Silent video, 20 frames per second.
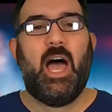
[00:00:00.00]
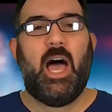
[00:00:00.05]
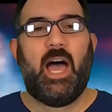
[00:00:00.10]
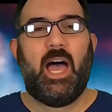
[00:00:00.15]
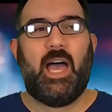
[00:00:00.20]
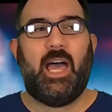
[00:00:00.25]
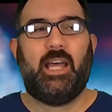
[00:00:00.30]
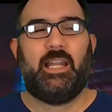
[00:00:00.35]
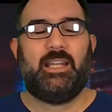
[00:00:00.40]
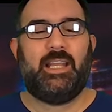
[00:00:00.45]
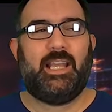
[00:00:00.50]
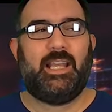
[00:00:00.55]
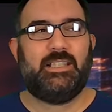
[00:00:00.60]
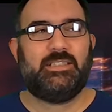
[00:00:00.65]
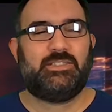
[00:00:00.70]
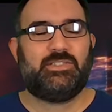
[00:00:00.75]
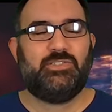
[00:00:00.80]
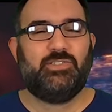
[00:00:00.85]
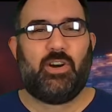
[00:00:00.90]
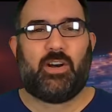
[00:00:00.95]
And
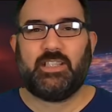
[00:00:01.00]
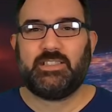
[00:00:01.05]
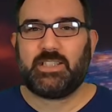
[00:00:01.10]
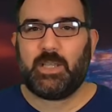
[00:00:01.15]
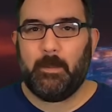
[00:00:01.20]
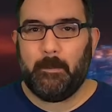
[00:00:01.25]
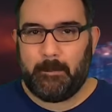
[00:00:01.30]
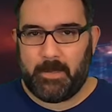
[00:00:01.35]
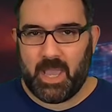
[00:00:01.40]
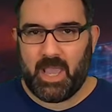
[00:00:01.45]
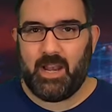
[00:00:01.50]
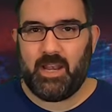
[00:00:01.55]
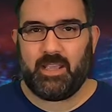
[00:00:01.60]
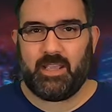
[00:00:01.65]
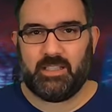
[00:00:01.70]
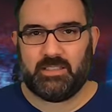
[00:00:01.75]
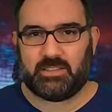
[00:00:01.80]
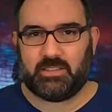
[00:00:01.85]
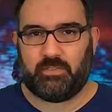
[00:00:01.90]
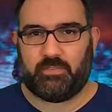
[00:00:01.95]
it's not as
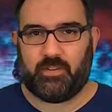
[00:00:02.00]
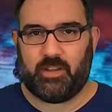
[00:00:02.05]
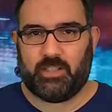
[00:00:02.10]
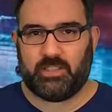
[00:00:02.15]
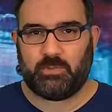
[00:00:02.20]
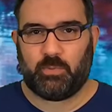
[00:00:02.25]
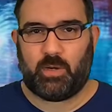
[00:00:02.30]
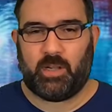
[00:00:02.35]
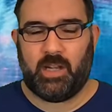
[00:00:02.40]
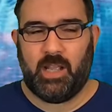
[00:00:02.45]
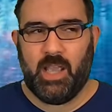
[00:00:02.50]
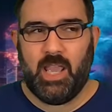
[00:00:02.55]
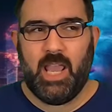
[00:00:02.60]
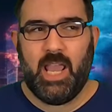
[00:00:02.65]
compelling as the first one.